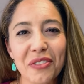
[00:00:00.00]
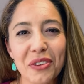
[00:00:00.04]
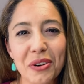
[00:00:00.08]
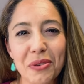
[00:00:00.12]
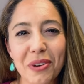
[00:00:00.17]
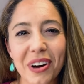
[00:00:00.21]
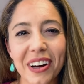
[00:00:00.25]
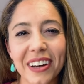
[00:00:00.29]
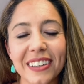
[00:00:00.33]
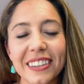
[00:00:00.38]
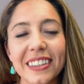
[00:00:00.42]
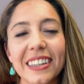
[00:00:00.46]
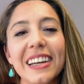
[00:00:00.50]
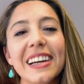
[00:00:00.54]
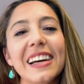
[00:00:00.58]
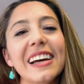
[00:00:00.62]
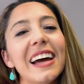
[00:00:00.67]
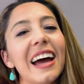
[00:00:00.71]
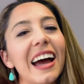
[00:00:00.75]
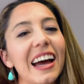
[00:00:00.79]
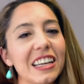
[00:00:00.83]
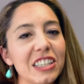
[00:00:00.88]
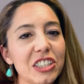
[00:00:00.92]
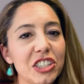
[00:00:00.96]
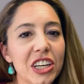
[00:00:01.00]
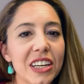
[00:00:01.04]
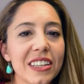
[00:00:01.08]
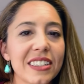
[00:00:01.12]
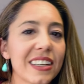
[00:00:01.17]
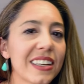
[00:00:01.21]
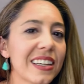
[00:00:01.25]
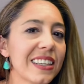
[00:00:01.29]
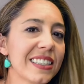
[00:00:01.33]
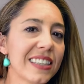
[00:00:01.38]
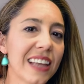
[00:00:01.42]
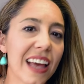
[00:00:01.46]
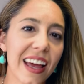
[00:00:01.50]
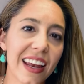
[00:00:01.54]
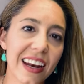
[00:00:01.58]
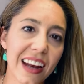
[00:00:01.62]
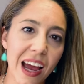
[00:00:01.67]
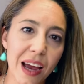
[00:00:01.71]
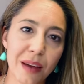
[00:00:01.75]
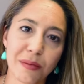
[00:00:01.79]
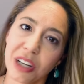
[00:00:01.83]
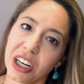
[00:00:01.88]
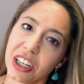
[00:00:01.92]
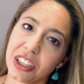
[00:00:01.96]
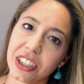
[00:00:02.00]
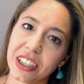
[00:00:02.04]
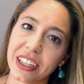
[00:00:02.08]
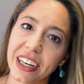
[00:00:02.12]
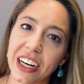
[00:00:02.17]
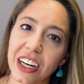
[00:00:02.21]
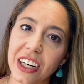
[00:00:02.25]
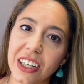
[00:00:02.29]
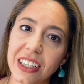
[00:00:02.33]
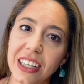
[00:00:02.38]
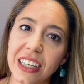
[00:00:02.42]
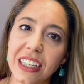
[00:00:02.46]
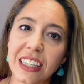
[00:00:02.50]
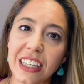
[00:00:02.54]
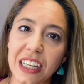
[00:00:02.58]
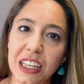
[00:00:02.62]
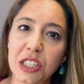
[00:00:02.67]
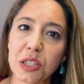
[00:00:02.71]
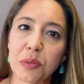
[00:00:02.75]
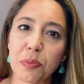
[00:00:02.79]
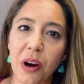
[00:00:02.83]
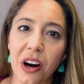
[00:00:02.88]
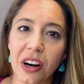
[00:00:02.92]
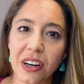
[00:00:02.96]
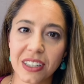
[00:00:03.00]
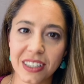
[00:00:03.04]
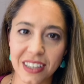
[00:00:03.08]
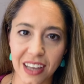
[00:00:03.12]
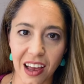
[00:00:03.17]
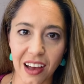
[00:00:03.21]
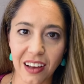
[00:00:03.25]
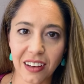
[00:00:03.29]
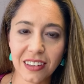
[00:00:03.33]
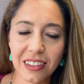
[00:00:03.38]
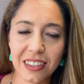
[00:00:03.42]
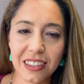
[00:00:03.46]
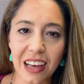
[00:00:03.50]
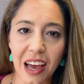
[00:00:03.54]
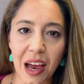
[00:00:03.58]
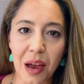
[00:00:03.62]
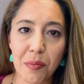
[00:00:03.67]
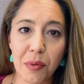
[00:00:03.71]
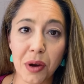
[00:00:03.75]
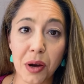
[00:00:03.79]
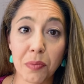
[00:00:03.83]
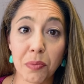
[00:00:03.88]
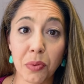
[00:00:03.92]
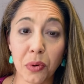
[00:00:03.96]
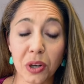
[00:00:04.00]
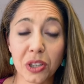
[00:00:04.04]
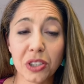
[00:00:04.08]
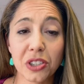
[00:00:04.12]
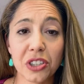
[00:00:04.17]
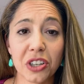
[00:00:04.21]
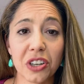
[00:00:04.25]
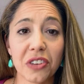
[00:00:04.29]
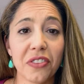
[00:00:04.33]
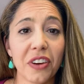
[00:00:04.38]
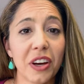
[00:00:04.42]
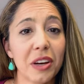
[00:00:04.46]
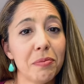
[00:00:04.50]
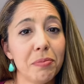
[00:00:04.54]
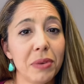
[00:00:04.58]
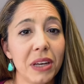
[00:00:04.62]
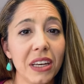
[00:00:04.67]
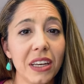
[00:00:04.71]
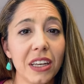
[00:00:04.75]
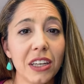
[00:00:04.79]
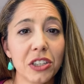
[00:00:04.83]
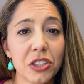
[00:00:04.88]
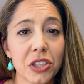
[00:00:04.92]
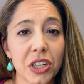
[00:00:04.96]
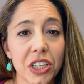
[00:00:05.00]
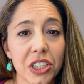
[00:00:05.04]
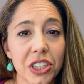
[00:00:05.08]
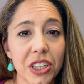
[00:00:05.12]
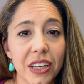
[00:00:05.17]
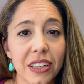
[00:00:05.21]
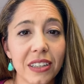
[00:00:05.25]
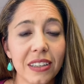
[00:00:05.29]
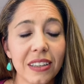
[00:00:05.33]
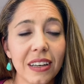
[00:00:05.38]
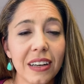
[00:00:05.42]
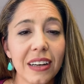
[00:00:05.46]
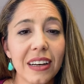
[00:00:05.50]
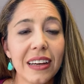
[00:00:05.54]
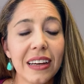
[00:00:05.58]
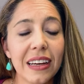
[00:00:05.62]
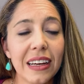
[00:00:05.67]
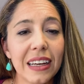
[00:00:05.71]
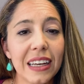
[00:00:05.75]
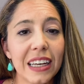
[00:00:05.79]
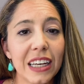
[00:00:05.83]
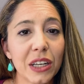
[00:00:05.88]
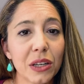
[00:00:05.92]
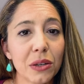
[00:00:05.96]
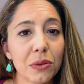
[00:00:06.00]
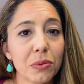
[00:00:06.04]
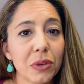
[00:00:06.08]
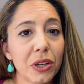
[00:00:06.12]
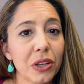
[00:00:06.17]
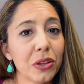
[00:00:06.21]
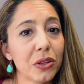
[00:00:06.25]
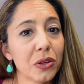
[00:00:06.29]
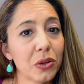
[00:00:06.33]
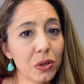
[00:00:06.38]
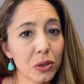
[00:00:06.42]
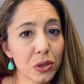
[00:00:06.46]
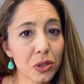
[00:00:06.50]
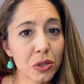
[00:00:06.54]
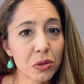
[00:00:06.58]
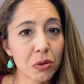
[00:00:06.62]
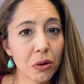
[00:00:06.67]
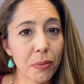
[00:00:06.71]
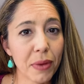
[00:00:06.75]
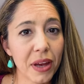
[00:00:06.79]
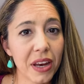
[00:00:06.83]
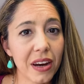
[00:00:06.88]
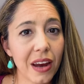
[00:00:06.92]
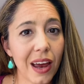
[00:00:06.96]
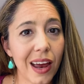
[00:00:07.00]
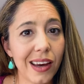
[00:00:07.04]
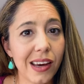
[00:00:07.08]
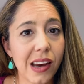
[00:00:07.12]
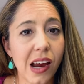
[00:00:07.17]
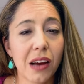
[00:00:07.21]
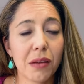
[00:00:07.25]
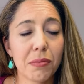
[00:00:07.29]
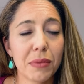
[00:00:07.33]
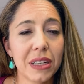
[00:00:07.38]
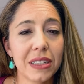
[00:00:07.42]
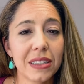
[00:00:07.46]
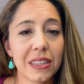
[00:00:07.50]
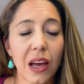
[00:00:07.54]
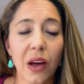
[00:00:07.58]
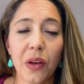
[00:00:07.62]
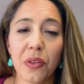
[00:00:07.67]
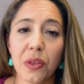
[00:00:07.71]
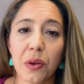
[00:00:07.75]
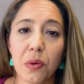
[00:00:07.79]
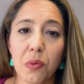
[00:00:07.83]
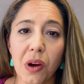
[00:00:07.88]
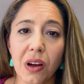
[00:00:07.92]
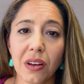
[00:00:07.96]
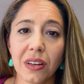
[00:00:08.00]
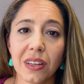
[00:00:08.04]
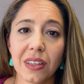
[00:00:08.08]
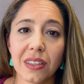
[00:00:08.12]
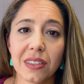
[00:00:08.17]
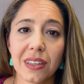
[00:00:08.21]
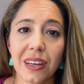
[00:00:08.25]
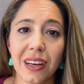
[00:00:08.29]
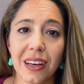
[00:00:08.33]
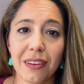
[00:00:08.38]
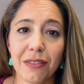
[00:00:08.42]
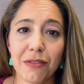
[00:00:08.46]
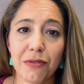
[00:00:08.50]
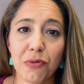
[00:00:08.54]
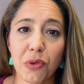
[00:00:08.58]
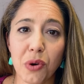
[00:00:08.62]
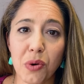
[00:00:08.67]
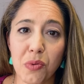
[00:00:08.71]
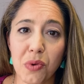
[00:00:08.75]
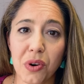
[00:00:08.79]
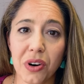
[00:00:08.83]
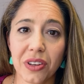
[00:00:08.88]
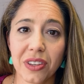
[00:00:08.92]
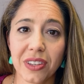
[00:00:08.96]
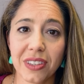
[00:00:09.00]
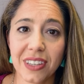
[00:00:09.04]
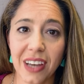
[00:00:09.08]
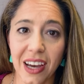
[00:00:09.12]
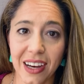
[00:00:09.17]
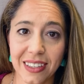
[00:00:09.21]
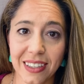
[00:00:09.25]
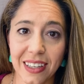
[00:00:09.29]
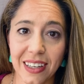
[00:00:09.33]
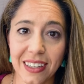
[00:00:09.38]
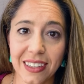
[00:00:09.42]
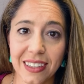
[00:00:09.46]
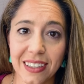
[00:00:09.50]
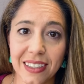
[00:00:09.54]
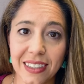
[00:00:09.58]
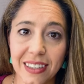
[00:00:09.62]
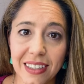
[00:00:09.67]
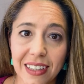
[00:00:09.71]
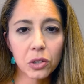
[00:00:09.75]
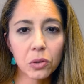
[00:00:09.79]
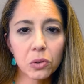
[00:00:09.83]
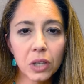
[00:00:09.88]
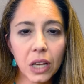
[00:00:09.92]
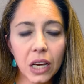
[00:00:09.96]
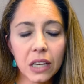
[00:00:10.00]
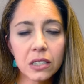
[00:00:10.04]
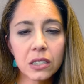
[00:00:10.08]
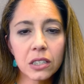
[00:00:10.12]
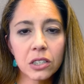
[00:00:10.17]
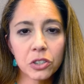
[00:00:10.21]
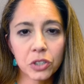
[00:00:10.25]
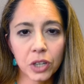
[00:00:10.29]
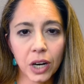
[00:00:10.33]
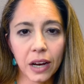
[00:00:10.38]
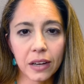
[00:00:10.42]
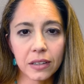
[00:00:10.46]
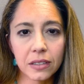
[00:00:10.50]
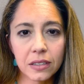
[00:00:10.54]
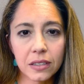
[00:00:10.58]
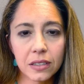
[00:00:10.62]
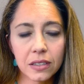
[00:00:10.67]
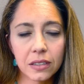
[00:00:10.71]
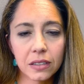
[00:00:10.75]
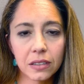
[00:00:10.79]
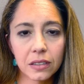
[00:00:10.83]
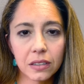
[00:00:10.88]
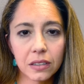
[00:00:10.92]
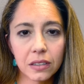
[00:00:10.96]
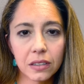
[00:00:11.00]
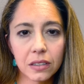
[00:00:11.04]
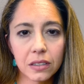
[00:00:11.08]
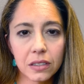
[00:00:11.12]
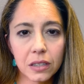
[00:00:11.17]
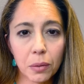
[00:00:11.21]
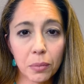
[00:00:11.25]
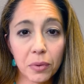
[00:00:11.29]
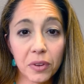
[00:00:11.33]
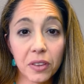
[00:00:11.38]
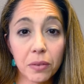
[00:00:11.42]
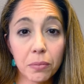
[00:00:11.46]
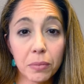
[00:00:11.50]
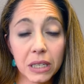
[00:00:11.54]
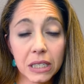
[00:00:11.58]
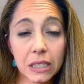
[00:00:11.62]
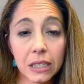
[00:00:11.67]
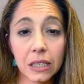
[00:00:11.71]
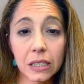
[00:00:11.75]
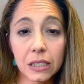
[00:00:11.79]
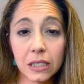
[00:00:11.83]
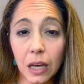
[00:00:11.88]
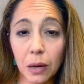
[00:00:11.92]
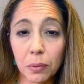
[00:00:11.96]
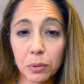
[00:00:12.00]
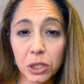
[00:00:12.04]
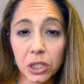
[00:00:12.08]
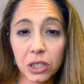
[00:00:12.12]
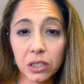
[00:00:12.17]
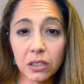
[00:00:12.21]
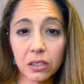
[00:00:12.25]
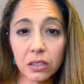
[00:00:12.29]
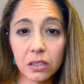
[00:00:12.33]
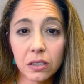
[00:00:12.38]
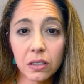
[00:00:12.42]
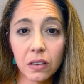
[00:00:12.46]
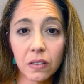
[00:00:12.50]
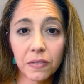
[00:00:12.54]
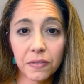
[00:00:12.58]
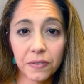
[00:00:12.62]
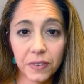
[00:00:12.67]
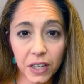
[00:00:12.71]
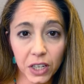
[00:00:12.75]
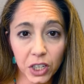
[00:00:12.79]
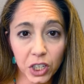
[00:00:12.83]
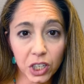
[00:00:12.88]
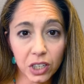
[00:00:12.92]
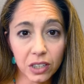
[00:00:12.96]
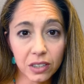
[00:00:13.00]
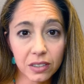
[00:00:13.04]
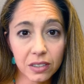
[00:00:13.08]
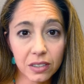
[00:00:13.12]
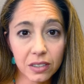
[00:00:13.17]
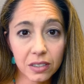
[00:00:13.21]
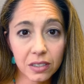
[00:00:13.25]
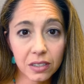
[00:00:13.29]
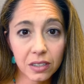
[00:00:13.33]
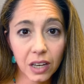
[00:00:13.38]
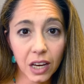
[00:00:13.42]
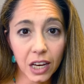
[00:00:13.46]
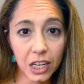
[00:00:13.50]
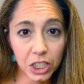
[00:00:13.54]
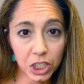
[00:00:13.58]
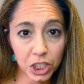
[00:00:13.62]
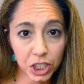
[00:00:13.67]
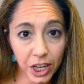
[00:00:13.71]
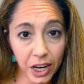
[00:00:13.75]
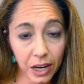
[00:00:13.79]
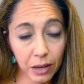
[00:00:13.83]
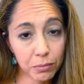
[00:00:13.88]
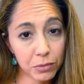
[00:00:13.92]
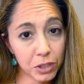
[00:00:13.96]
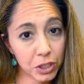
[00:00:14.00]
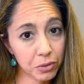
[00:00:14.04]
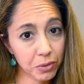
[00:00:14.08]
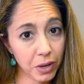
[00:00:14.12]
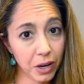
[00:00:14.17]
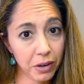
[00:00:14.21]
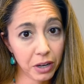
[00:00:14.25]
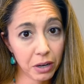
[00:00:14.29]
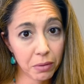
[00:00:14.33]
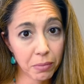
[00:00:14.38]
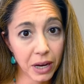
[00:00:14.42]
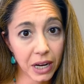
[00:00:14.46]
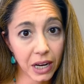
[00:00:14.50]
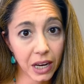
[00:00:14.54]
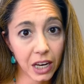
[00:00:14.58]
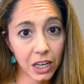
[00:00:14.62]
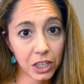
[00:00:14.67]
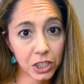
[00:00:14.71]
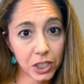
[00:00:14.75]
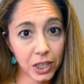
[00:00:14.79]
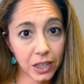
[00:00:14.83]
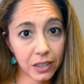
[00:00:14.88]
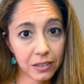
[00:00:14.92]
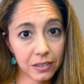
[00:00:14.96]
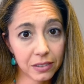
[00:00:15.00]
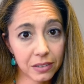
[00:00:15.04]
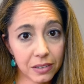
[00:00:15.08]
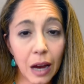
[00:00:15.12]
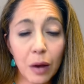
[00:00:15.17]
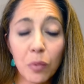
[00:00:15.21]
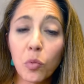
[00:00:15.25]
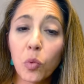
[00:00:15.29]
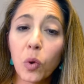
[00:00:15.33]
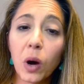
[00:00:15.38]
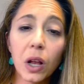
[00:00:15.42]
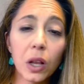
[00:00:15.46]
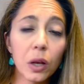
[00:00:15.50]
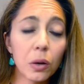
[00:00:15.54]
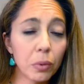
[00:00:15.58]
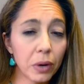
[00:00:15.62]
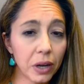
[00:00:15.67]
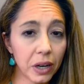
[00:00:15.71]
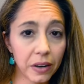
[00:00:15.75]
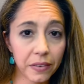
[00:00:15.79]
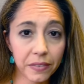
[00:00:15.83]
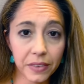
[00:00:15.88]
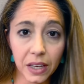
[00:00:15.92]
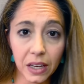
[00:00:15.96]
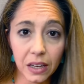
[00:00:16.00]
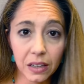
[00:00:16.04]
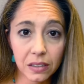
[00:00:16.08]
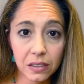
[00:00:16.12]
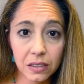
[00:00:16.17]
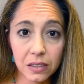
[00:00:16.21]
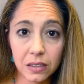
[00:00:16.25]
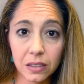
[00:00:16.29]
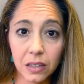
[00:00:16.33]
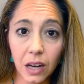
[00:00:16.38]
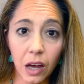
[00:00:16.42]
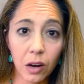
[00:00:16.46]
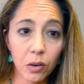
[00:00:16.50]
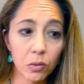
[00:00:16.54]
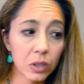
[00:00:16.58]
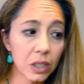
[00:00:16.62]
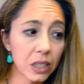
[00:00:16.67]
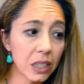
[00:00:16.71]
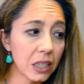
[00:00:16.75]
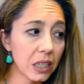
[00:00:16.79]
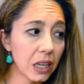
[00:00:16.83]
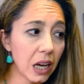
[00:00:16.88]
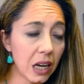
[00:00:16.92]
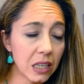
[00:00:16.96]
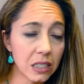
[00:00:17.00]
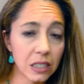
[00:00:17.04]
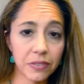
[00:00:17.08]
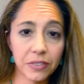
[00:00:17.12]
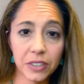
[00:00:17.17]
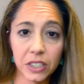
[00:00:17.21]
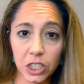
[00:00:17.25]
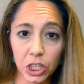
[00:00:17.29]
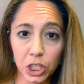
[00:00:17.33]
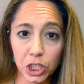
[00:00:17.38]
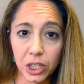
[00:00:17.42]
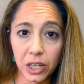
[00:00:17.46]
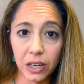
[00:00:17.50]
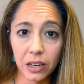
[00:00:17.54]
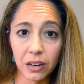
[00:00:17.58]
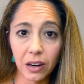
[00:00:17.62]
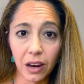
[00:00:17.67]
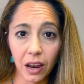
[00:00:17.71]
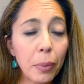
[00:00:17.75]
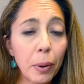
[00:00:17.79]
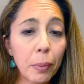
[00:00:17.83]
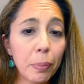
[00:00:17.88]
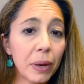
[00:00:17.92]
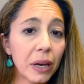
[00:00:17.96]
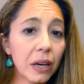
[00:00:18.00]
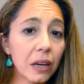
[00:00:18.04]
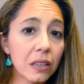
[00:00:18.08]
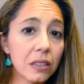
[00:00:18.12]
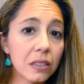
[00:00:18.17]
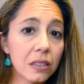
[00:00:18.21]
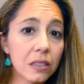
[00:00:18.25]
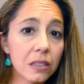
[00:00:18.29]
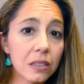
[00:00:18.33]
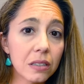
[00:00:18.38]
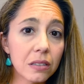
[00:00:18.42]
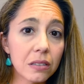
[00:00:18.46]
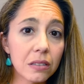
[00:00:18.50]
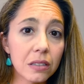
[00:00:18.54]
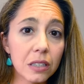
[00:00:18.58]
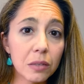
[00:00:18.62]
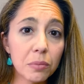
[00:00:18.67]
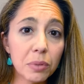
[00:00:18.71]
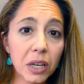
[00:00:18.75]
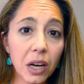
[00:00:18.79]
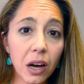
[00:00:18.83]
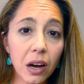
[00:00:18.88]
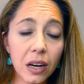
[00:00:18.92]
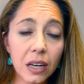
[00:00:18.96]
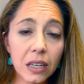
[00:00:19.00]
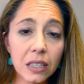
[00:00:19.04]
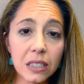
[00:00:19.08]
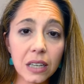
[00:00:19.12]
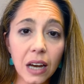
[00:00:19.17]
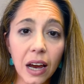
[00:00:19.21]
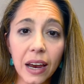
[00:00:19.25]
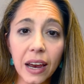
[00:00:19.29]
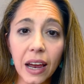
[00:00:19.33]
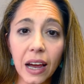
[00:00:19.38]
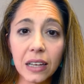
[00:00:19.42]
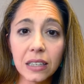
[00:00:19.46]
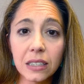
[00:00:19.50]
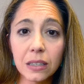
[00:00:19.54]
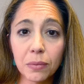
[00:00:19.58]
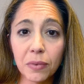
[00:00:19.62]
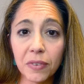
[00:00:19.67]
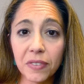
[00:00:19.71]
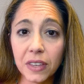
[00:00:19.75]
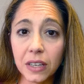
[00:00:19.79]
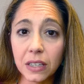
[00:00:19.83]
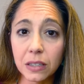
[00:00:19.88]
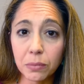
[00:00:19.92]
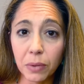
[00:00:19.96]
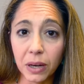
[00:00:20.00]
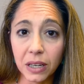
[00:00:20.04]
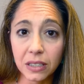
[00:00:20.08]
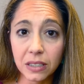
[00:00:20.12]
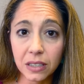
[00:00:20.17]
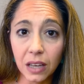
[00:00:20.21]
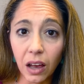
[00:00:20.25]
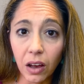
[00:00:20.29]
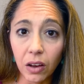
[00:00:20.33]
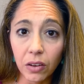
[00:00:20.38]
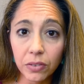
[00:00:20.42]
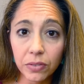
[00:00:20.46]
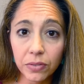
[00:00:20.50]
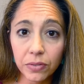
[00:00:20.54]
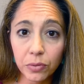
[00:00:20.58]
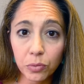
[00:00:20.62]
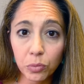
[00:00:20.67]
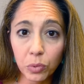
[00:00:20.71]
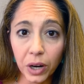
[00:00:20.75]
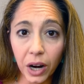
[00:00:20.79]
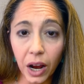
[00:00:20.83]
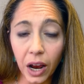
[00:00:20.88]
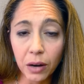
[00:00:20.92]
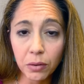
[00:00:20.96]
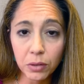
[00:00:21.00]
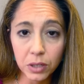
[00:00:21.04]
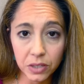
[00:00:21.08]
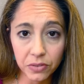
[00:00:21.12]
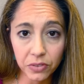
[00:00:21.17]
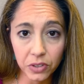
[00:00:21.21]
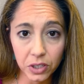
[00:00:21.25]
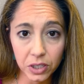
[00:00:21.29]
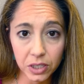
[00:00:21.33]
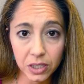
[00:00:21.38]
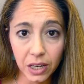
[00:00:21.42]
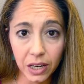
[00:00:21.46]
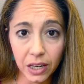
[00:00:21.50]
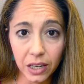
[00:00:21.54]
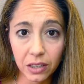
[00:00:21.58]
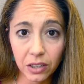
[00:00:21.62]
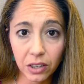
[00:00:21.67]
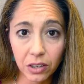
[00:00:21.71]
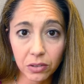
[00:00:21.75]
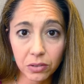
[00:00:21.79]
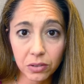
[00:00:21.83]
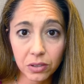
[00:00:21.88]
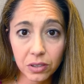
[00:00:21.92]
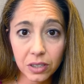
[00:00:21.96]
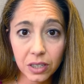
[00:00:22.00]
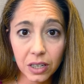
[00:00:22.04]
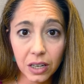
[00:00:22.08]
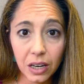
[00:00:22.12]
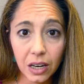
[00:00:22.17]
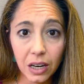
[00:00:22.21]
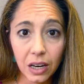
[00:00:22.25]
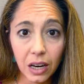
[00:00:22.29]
everyone. As Jessica said, I'm Doctor Carolyn Lentsch-Parcells. I'm a board-certified pediatrician here with Girls to Women and Young Men's Health and Wellness in Fort Worth, Texas. So let's address some of the misconceptions, fears, and shame surrounding medication. I'm well aware of these, not only as a physician, but because, to be honest, I had some of these myself when I was first diagnosed.